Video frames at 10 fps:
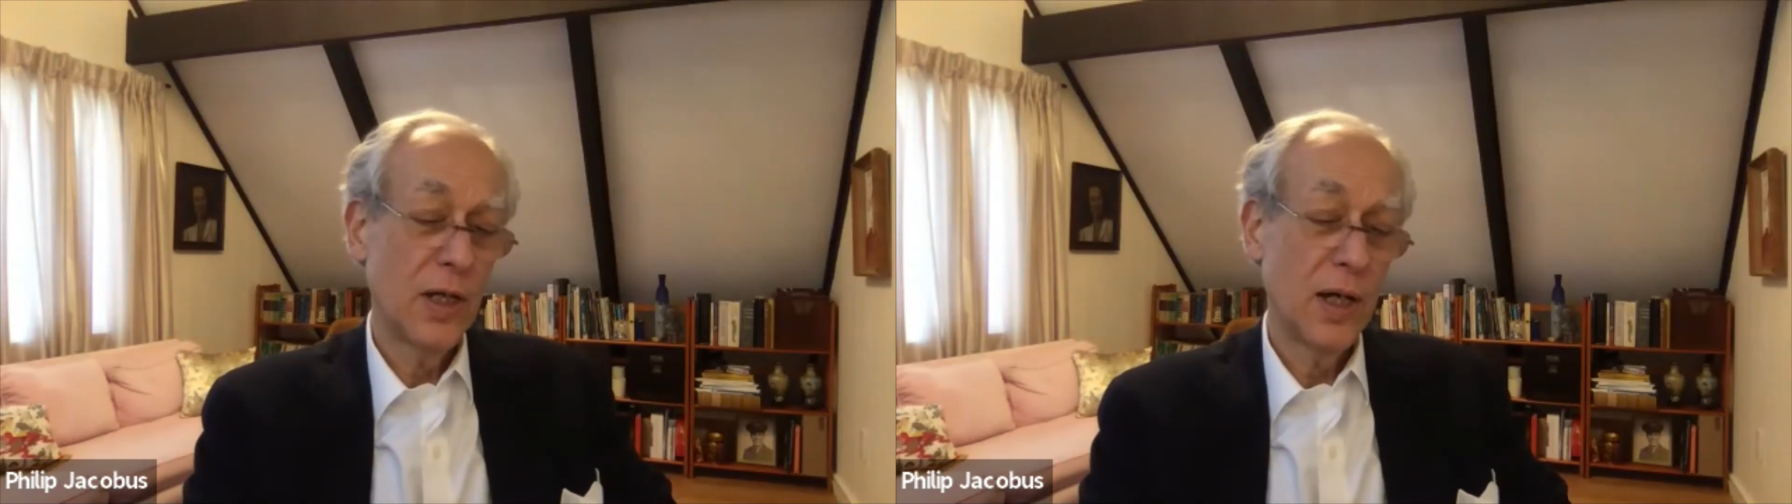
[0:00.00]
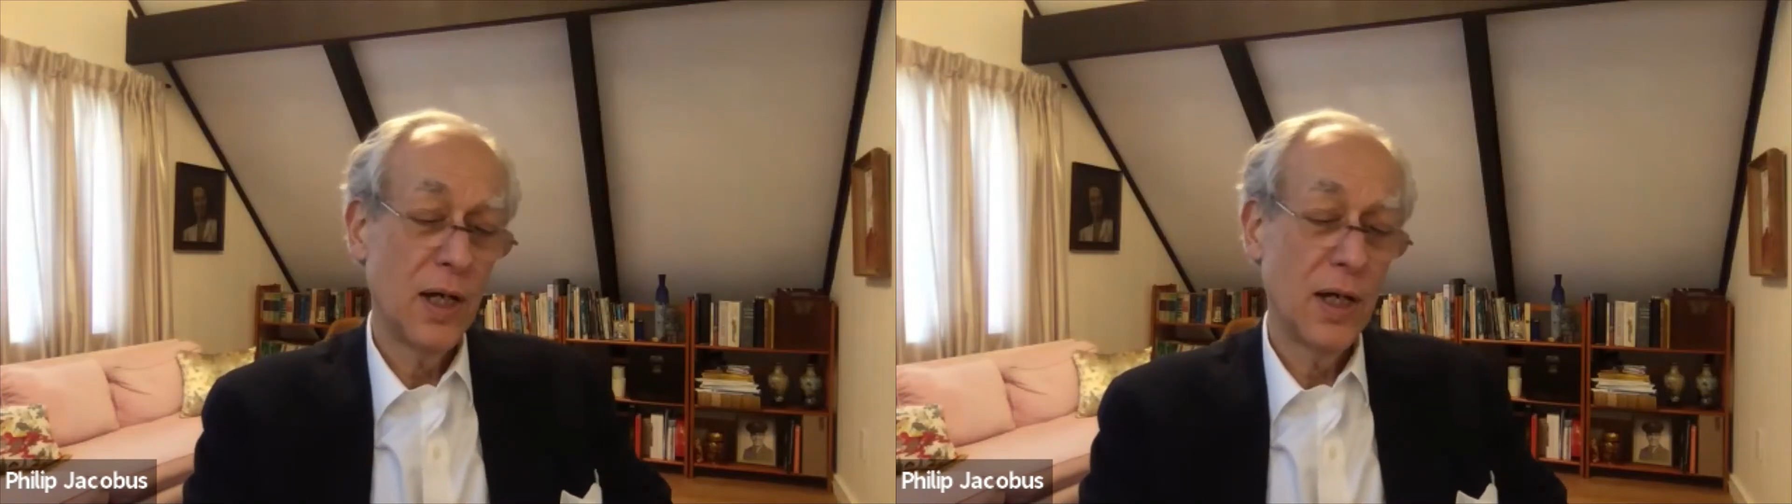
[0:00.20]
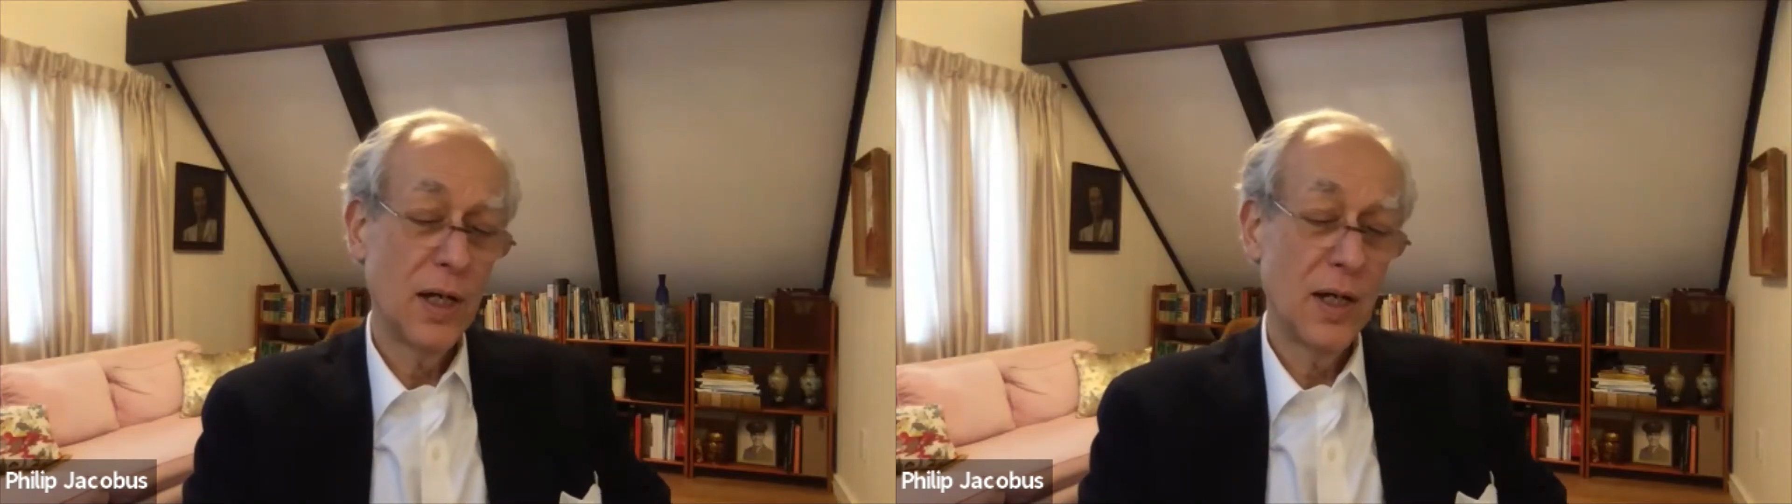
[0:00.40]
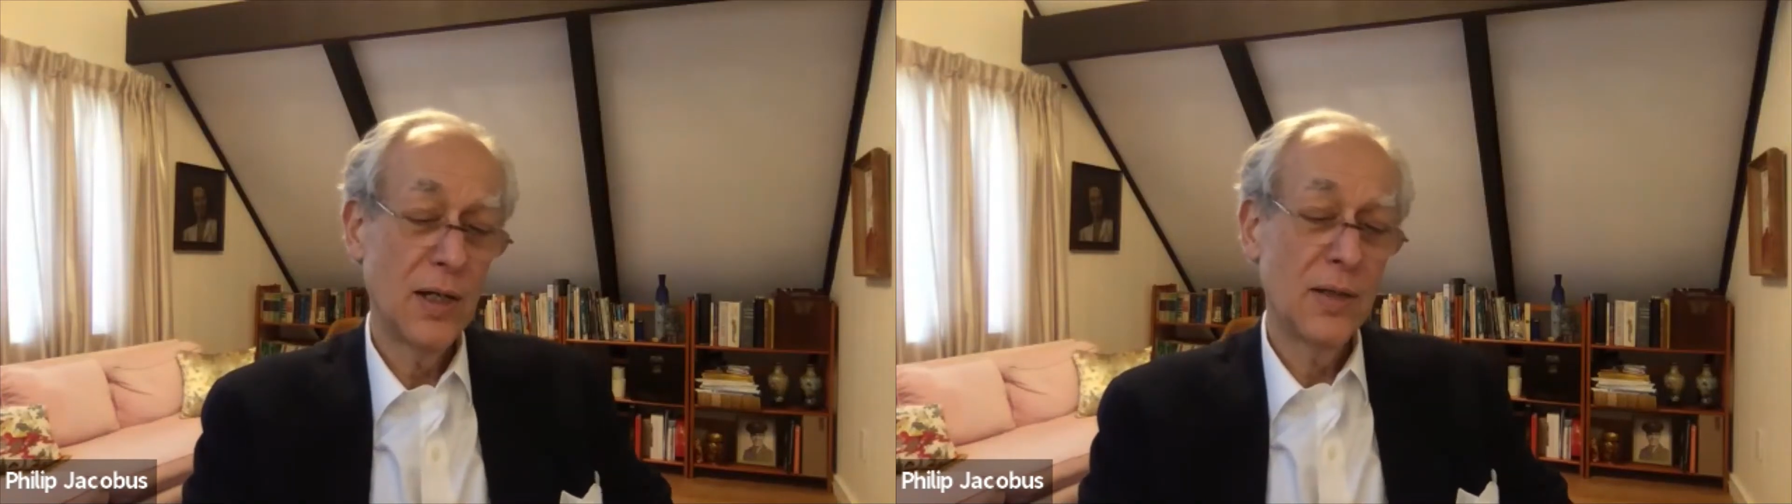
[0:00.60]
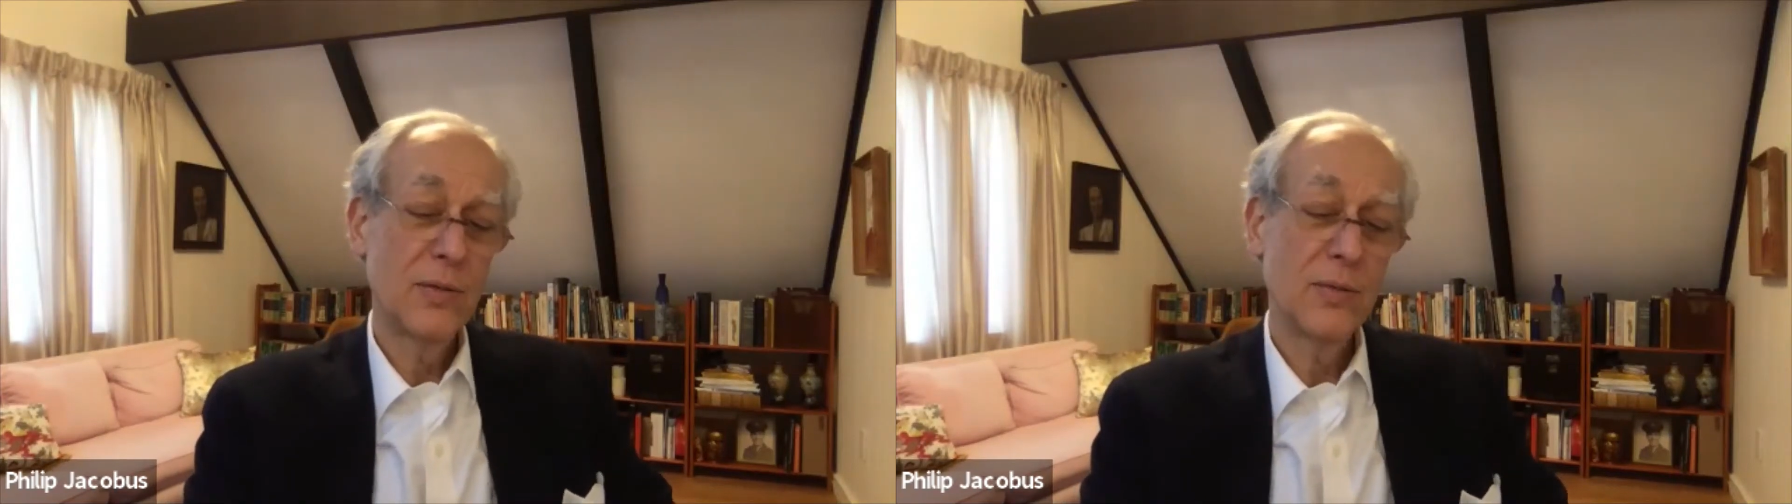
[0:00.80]
Uh,
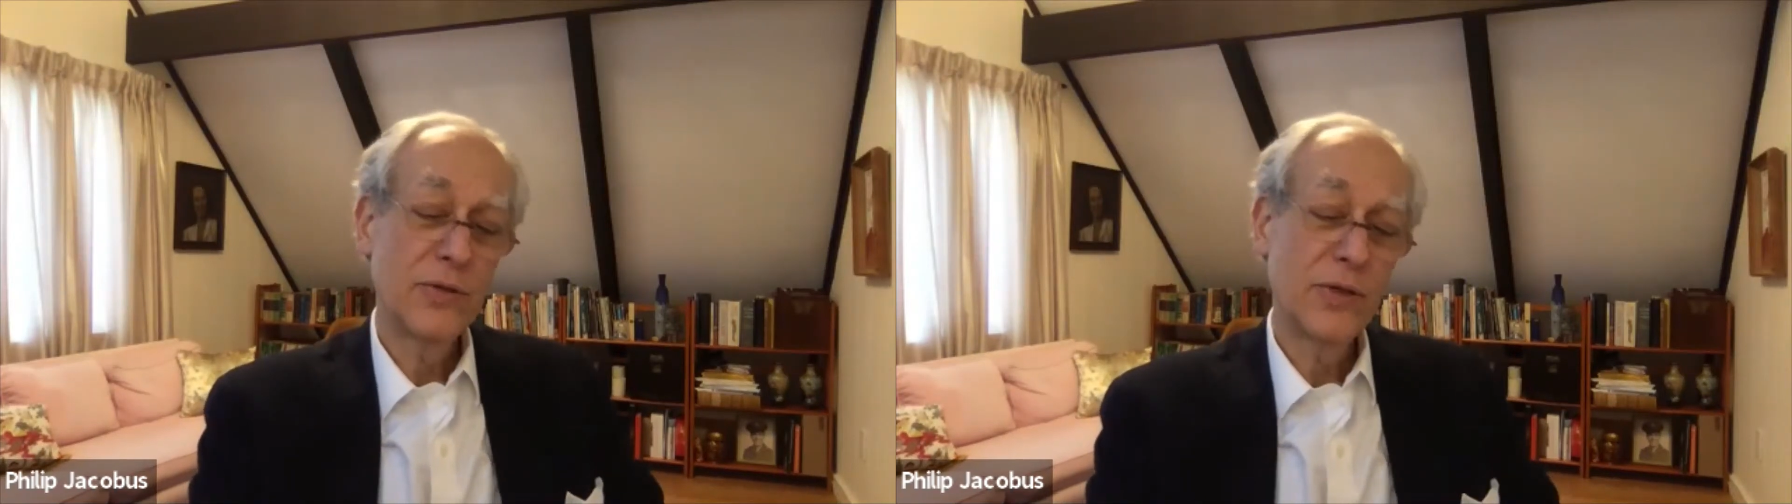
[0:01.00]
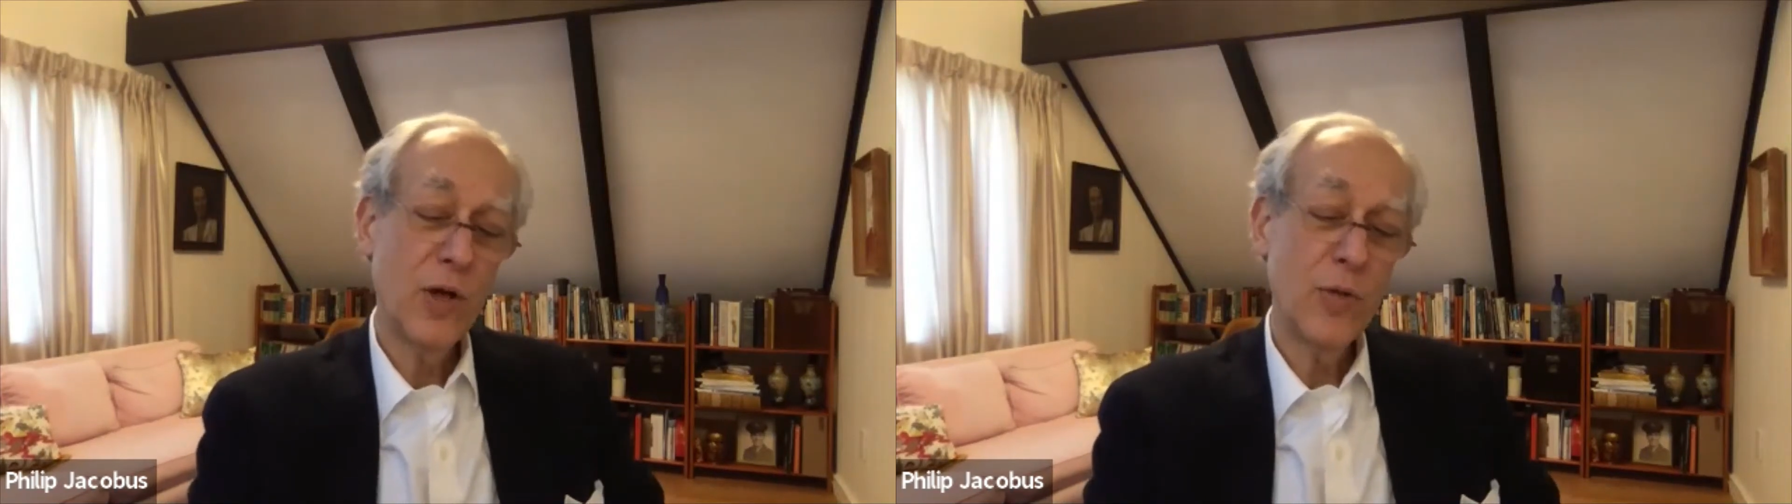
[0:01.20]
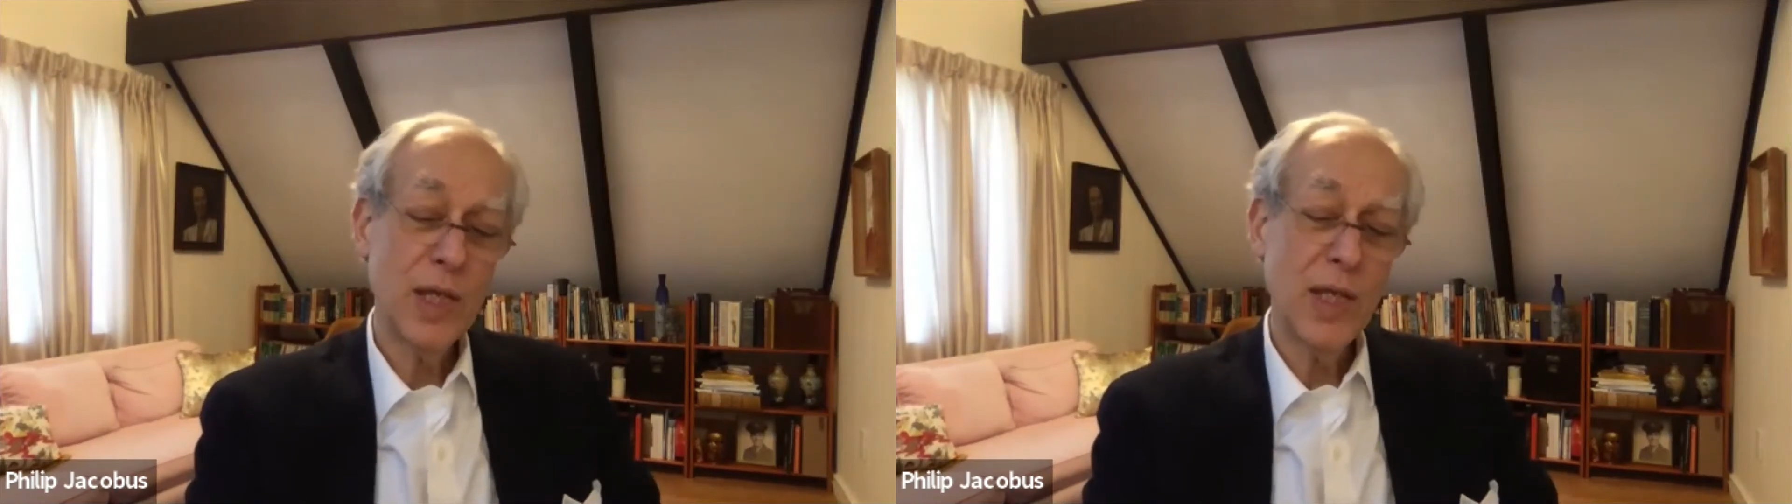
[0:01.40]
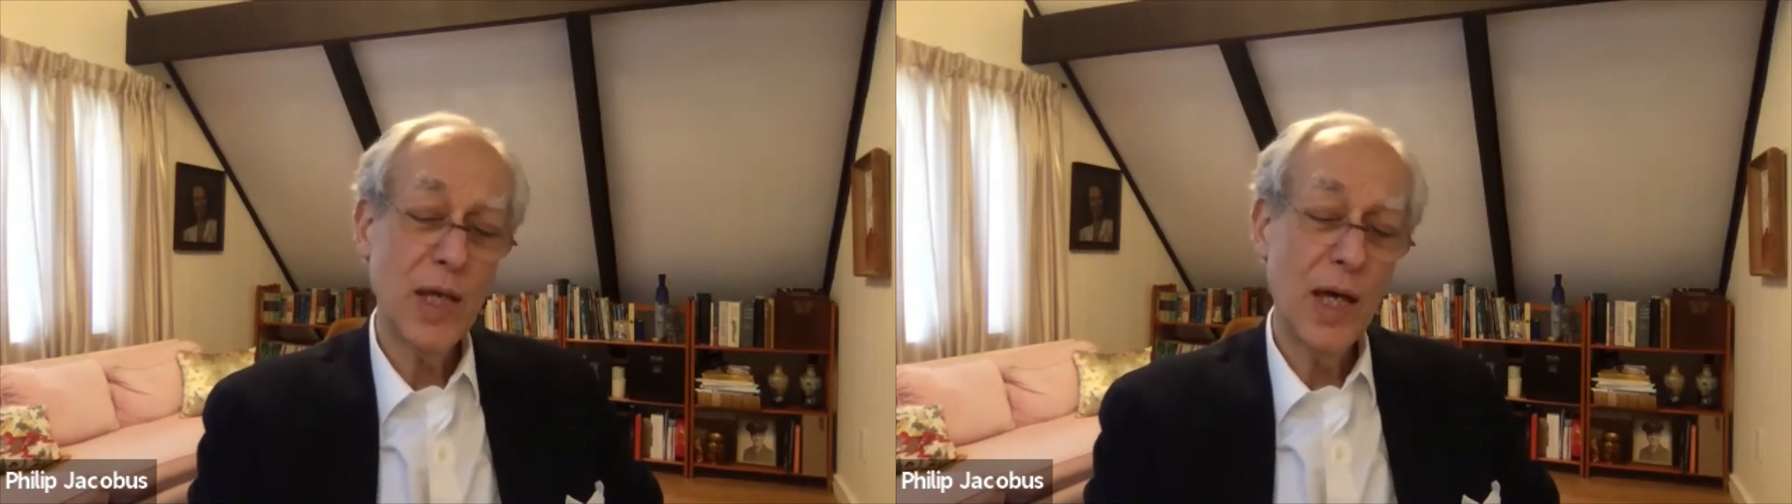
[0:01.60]
tell me,